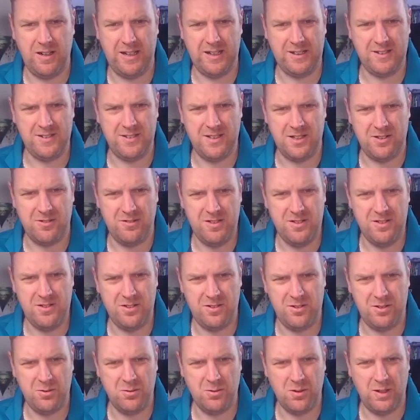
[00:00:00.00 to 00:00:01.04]
accessories,
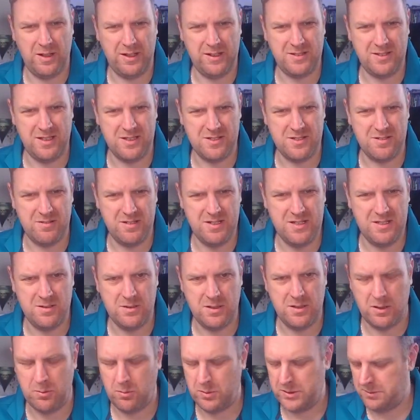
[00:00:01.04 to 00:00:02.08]
the tool
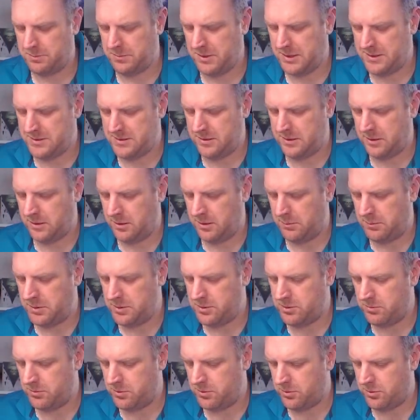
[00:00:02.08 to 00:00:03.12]
accessories, which I'm guessing are going to
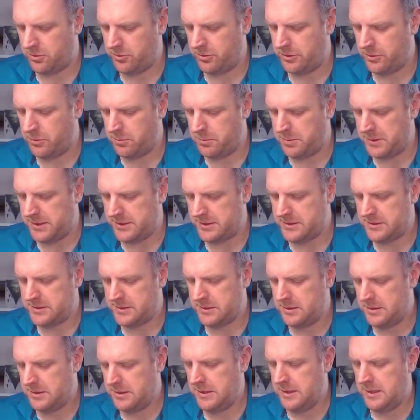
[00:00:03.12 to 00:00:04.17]
be some drill
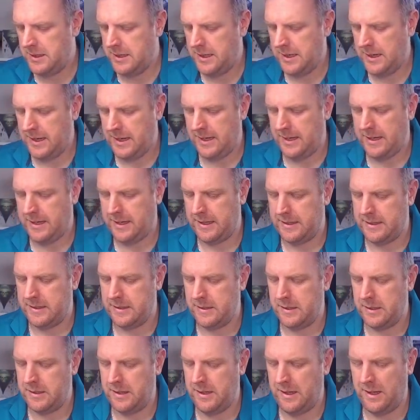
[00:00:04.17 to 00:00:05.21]
bits
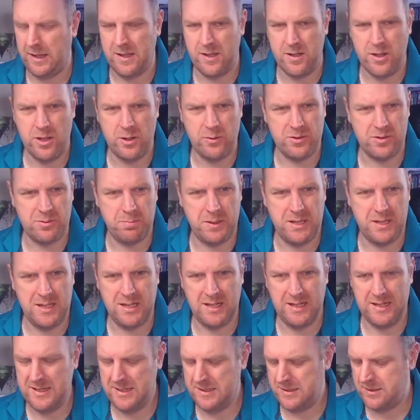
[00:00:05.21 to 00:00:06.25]
and a
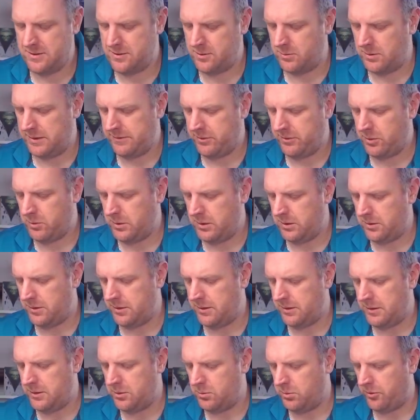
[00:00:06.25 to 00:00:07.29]
USB lead. So we'll have a quick look
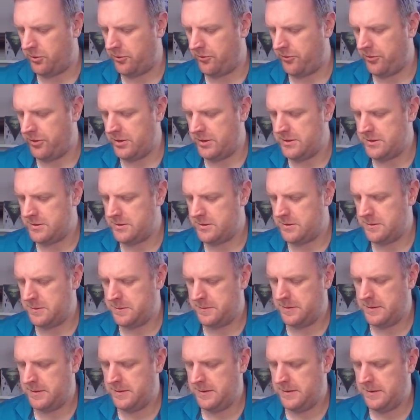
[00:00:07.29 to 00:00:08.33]
at these ones first.
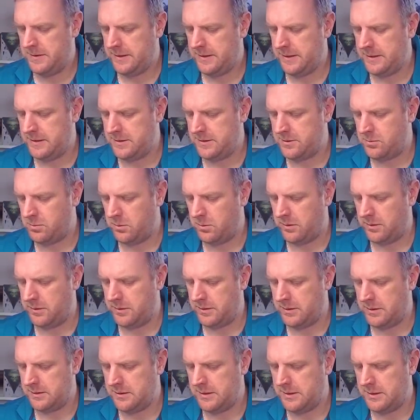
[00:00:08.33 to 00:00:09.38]
Get
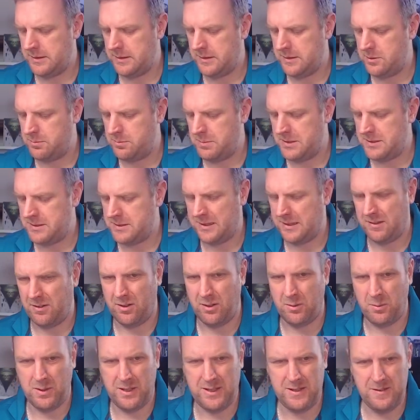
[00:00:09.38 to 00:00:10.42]
these bits out
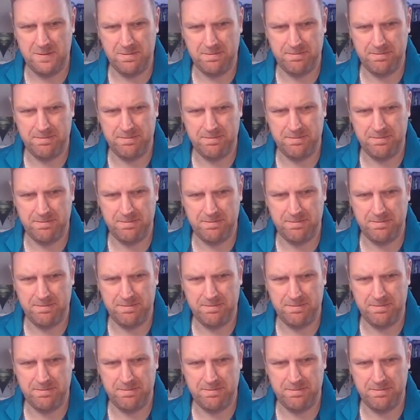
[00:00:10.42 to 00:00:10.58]
of the way.